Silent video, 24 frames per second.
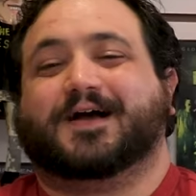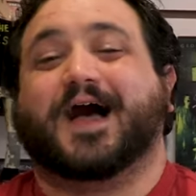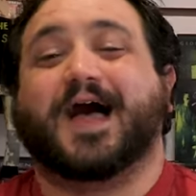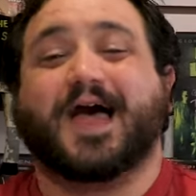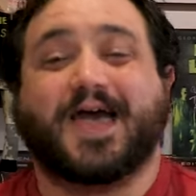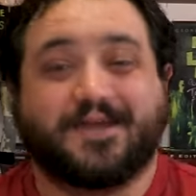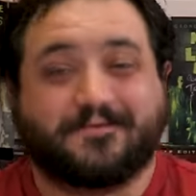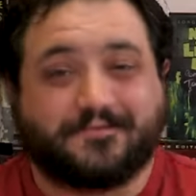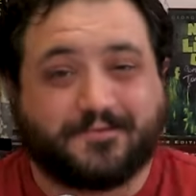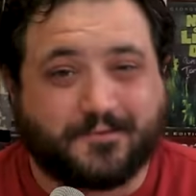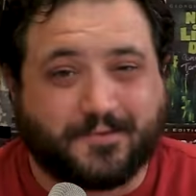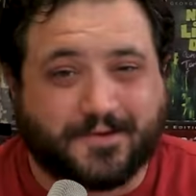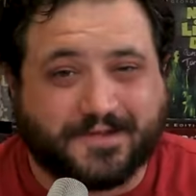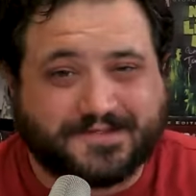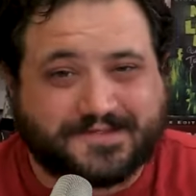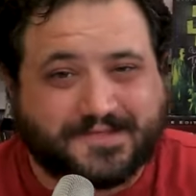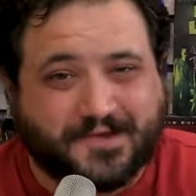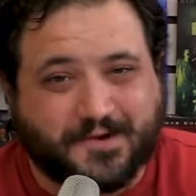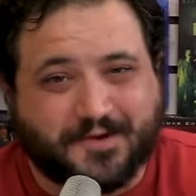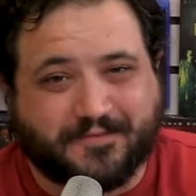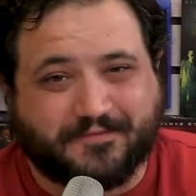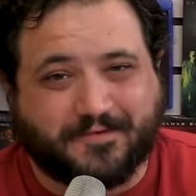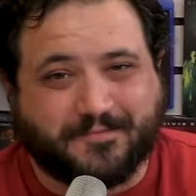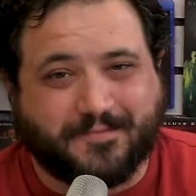Hi, everyone.
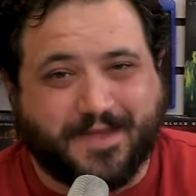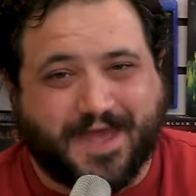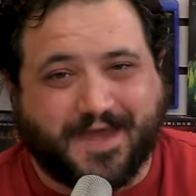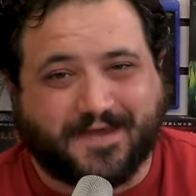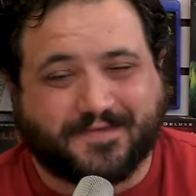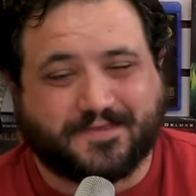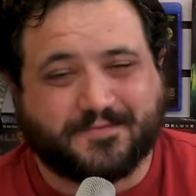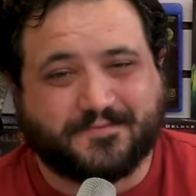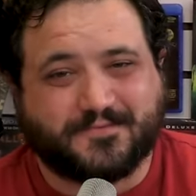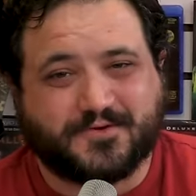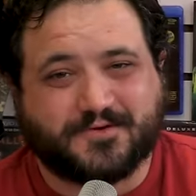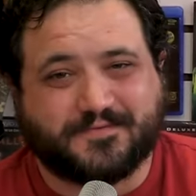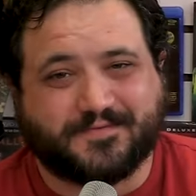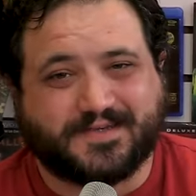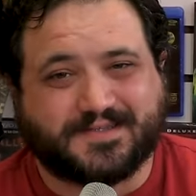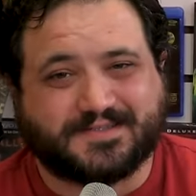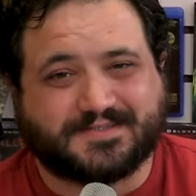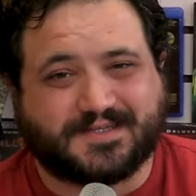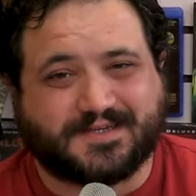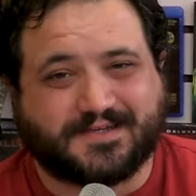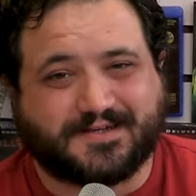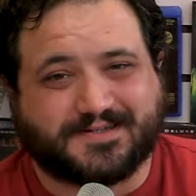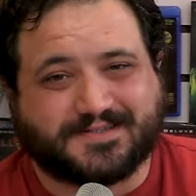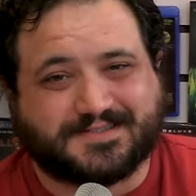Tony from Hack the
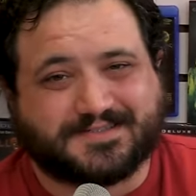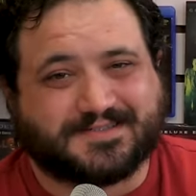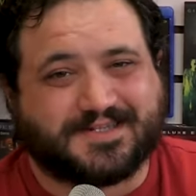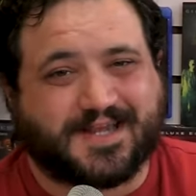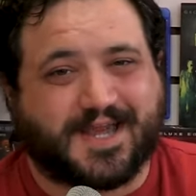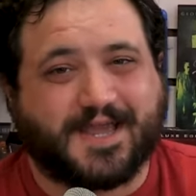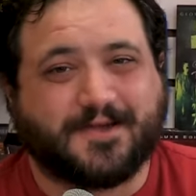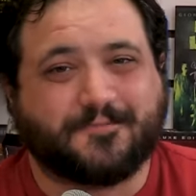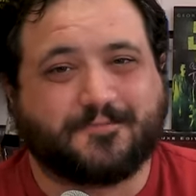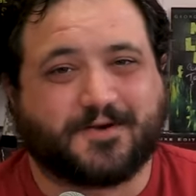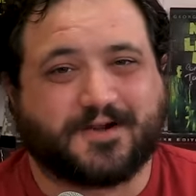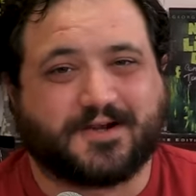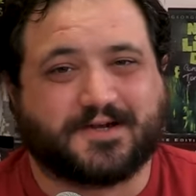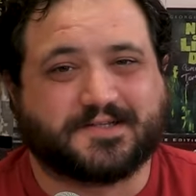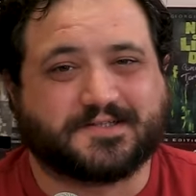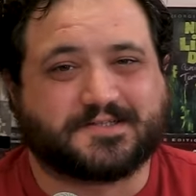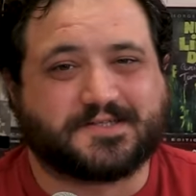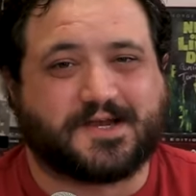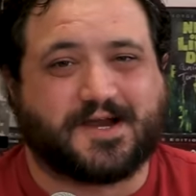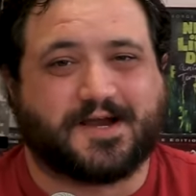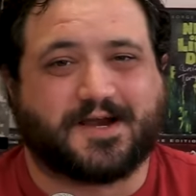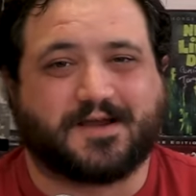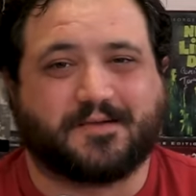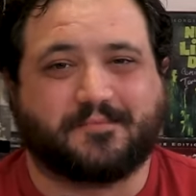Movies here, and today we're going to
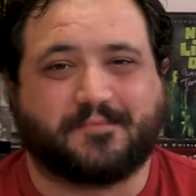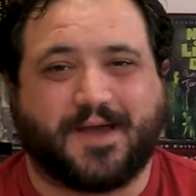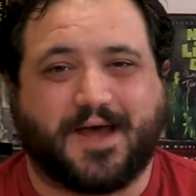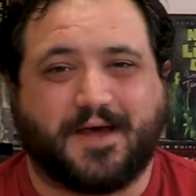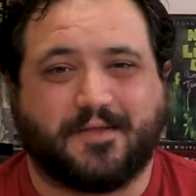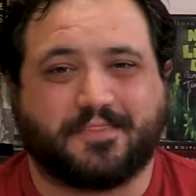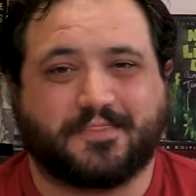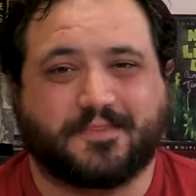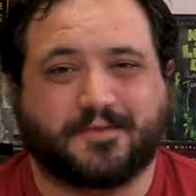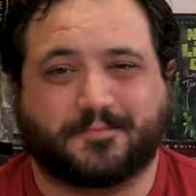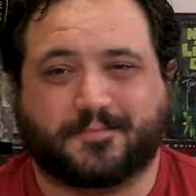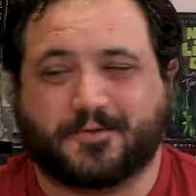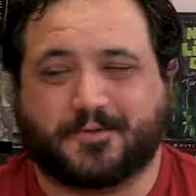talk about the